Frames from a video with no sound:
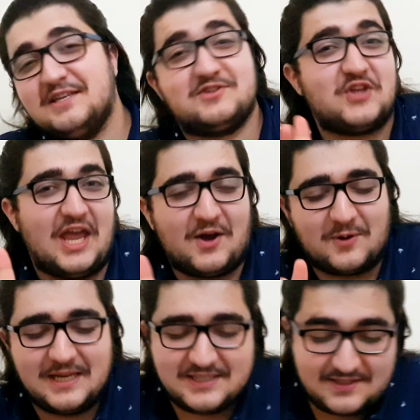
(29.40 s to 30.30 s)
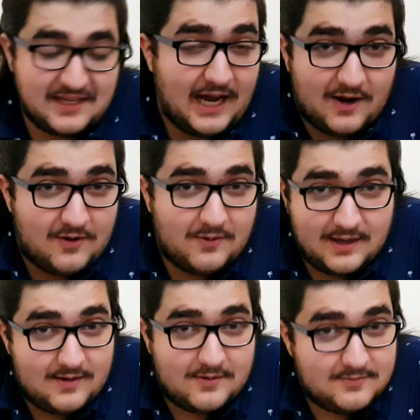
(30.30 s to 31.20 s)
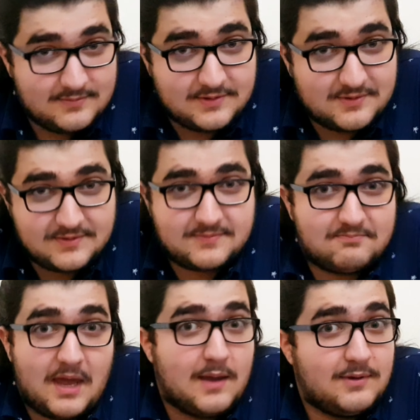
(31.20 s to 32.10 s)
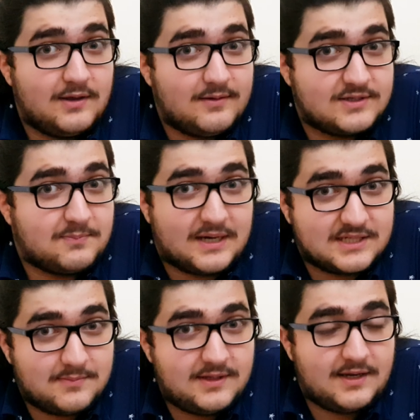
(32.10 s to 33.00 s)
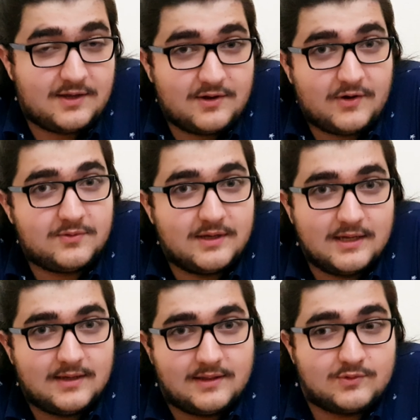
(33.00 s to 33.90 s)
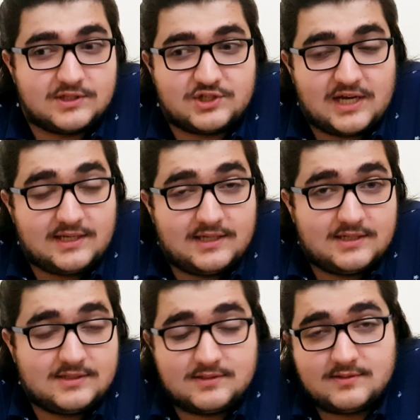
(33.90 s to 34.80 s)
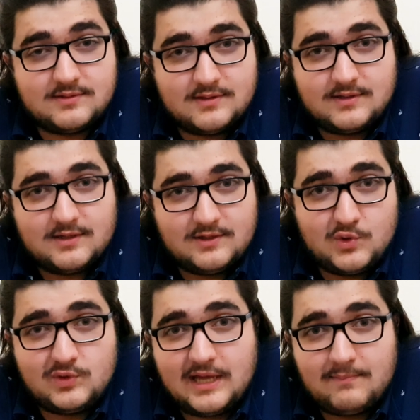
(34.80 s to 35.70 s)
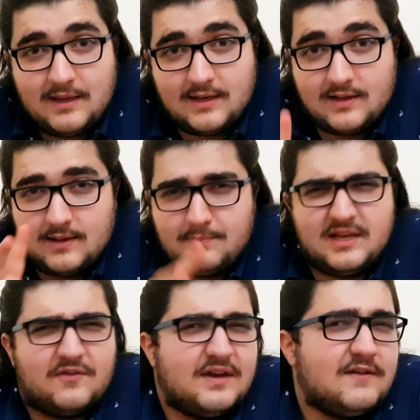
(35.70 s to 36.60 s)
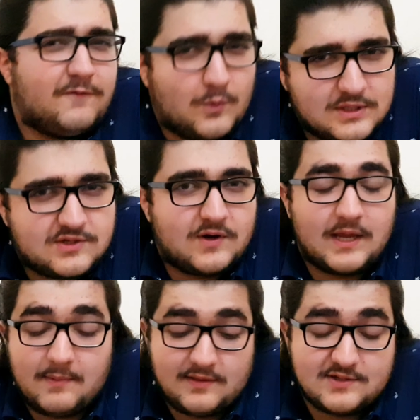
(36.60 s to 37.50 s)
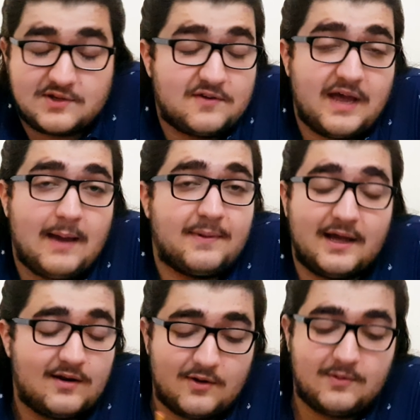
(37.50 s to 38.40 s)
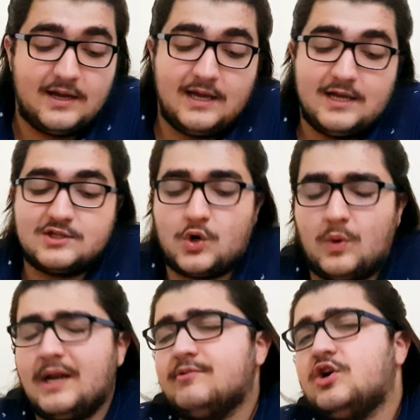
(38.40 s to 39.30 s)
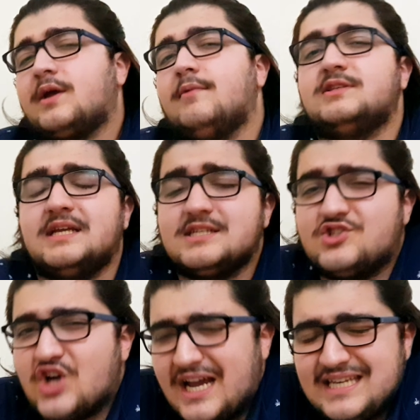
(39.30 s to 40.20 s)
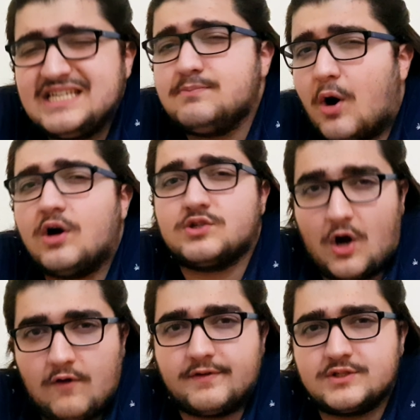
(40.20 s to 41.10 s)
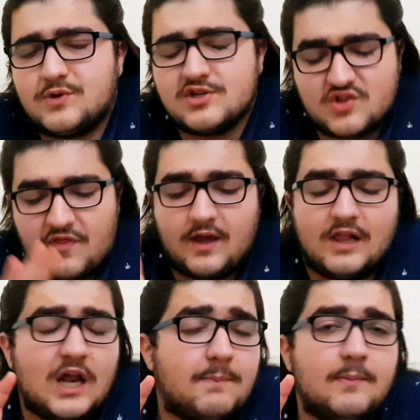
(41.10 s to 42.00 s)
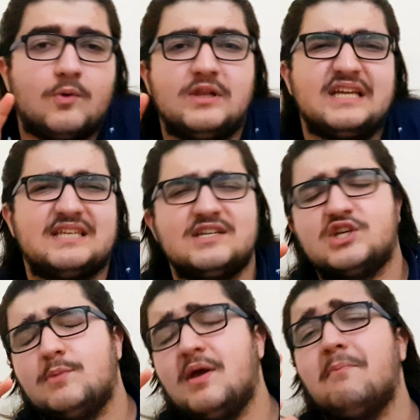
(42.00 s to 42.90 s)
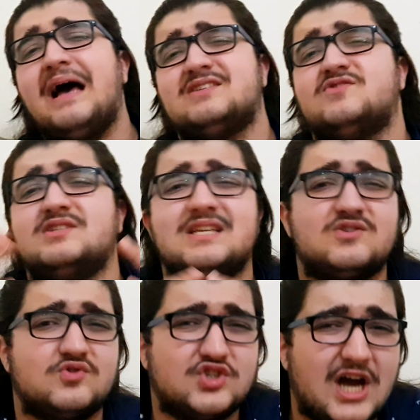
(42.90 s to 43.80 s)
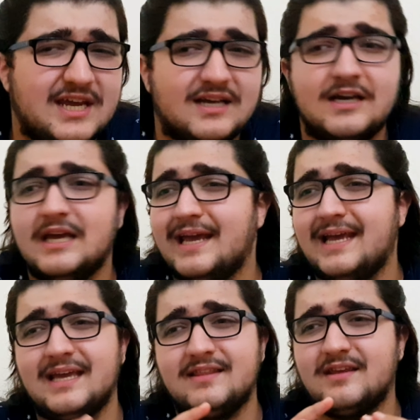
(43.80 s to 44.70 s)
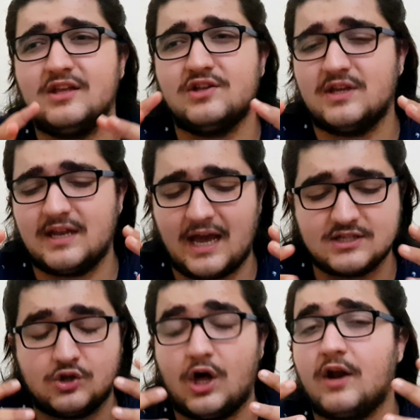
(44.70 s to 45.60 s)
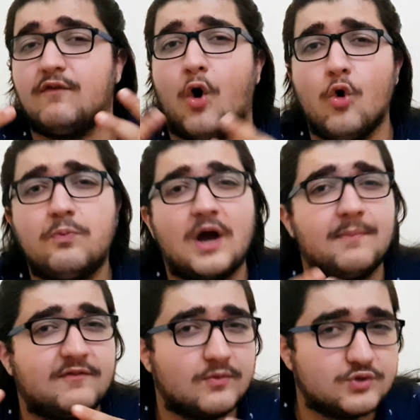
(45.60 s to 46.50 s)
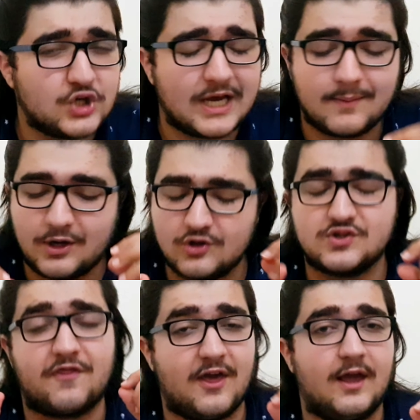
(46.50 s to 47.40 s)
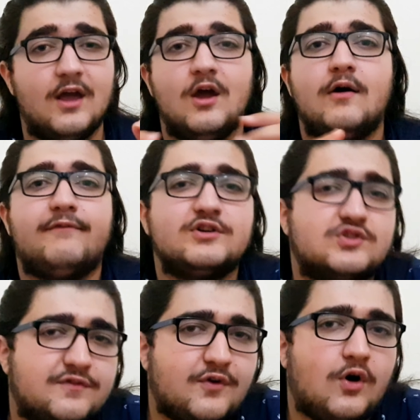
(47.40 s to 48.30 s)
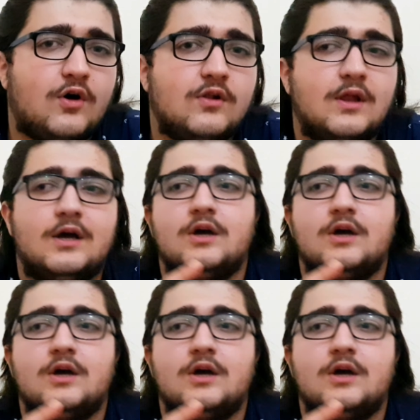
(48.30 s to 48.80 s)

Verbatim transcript: Just saying, okay, just saying. I don't know, I don't know. Just, just maybe it's a possibility, you know. There was a Chinese dude that made a, a, bit of influence on him and this could have happened. I don't know. So we're gonna be talking about Tenet's Chinese box office. So here's the thing: a lot of people were like, Tenet's is gonna be a massive success in China. It, it it has a lot of hope coming from China. But here's the thing: first of all,